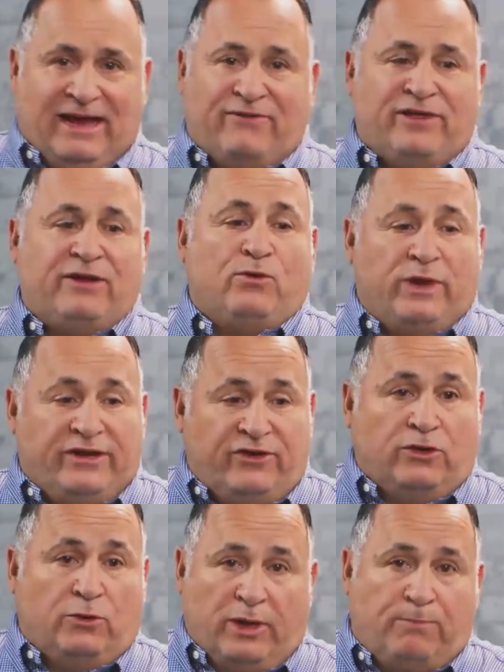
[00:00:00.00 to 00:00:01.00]
Everything we
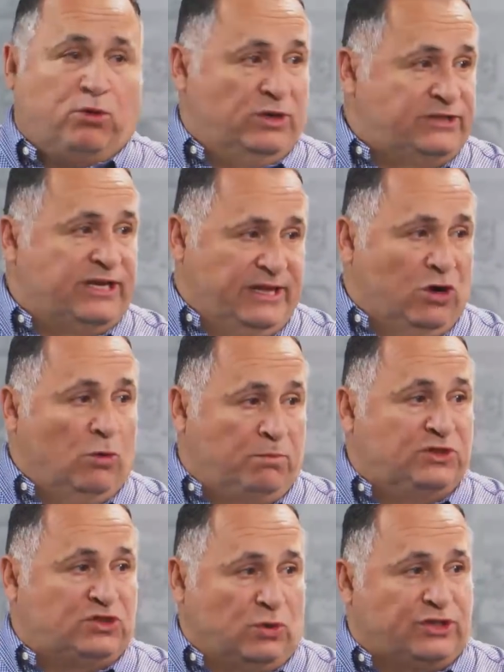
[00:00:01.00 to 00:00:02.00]
do, we put to the
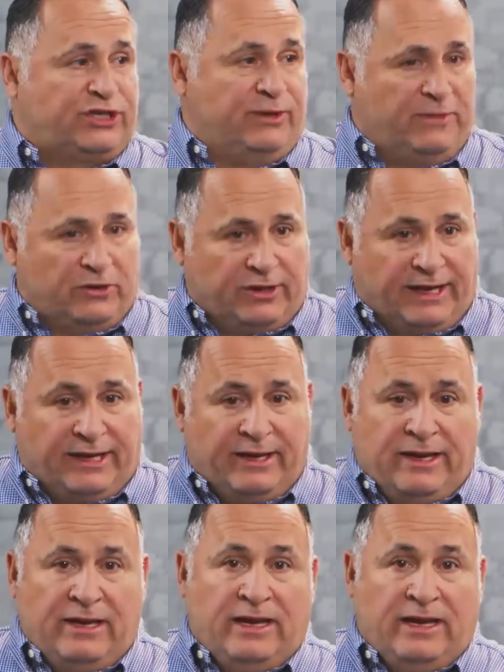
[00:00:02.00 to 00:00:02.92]
open source community.